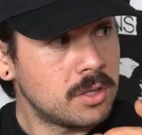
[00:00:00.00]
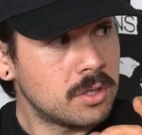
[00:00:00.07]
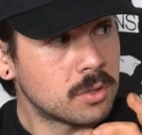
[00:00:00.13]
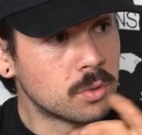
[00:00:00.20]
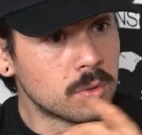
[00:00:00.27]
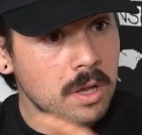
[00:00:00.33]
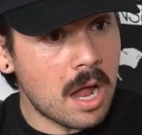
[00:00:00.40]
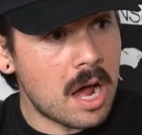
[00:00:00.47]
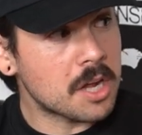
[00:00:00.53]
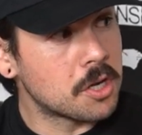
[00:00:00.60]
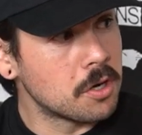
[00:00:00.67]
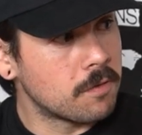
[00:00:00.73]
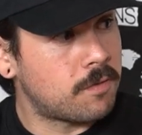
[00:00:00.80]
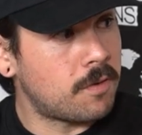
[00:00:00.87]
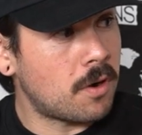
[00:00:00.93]
lock
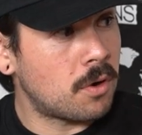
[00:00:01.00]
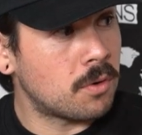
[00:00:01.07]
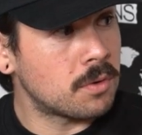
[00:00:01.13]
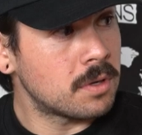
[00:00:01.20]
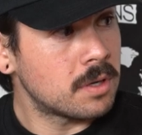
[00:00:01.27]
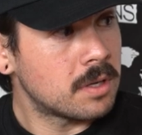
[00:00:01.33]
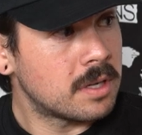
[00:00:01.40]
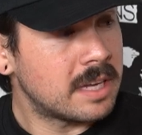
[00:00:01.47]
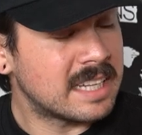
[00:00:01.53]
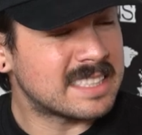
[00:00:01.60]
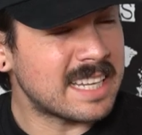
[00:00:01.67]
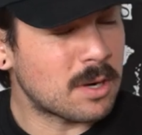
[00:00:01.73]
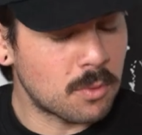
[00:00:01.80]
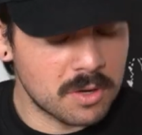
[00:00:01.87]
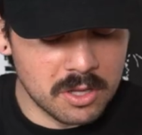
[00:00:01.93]
your phone. It's
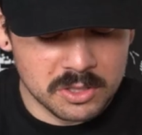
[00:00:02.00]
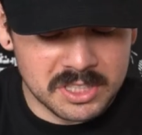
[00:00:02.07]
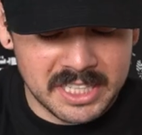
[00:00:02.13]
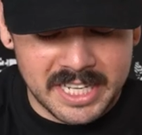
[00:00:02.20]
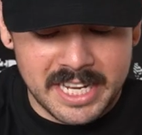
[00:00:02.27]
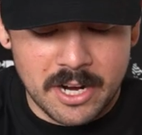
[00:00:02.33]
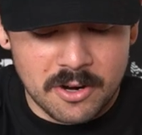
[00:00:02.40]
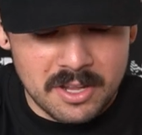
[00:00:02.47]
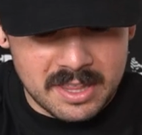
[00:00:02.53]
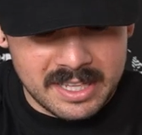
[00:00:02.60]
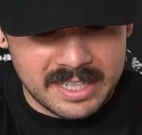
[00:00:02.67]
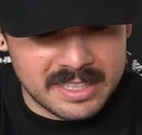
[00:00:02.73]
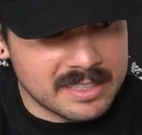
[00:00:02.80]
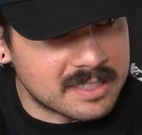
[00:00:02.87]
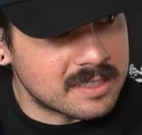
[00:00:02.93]
like one of those security
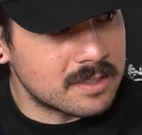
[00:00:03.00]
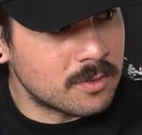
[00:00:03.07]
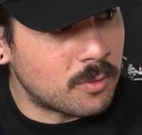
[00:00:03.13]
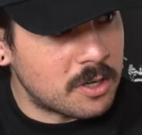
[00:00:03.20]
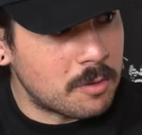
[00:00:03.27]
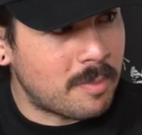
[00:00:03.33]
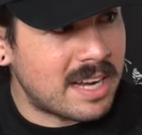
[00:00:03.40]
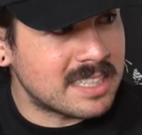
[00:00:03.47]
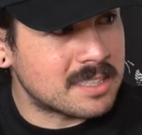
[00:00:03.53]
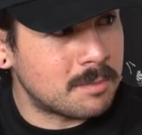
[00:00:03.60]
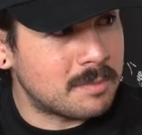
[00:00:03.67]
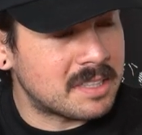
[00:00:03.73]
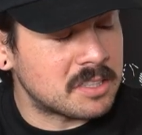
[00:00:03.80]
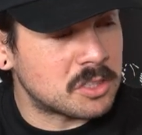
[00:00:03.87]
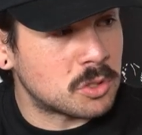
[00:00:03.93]
things when you buy
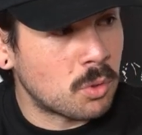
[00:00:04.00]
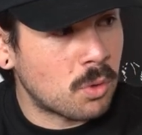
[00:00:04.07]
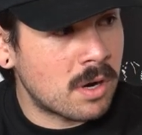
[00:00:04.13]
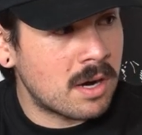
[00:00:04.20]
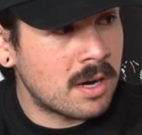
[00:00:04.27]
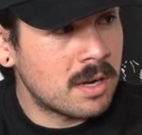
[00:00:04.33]
something at the store.